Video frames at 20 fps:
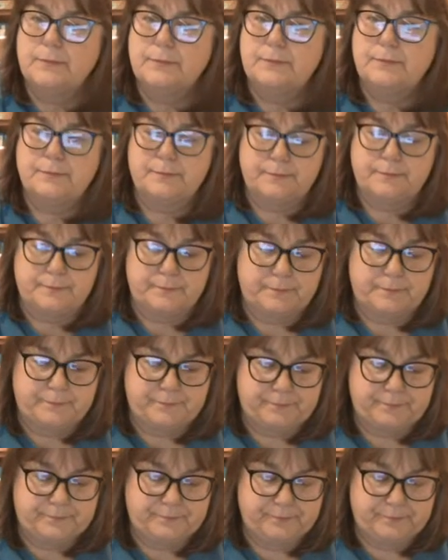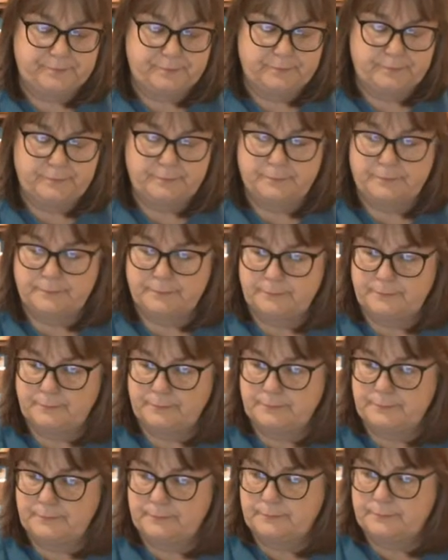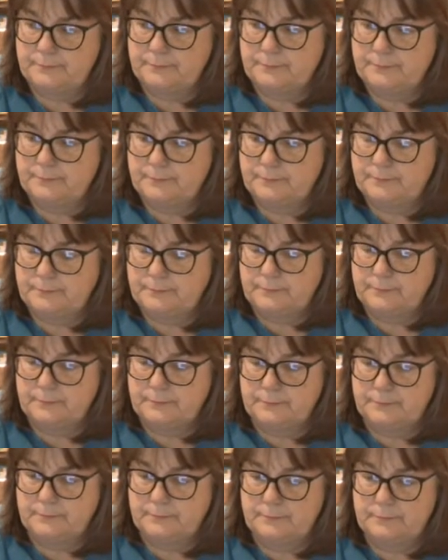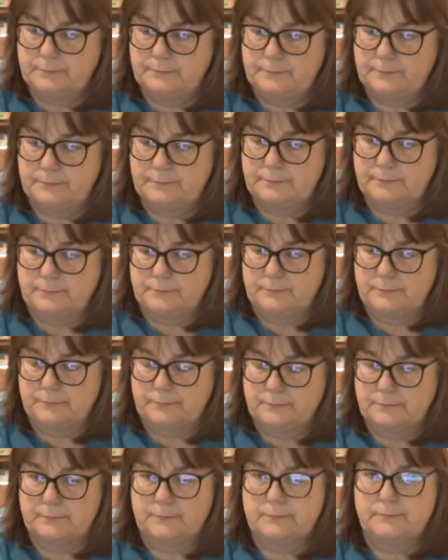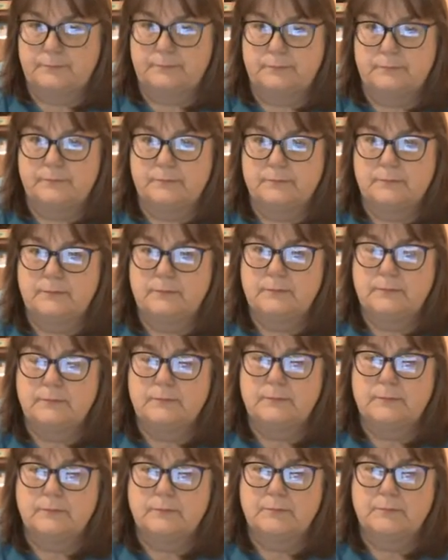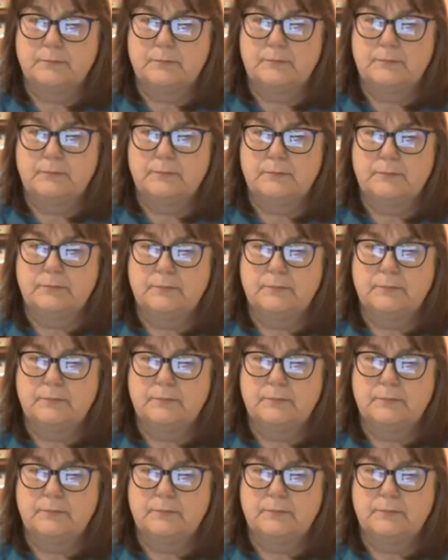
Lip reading: The person shown says nothing.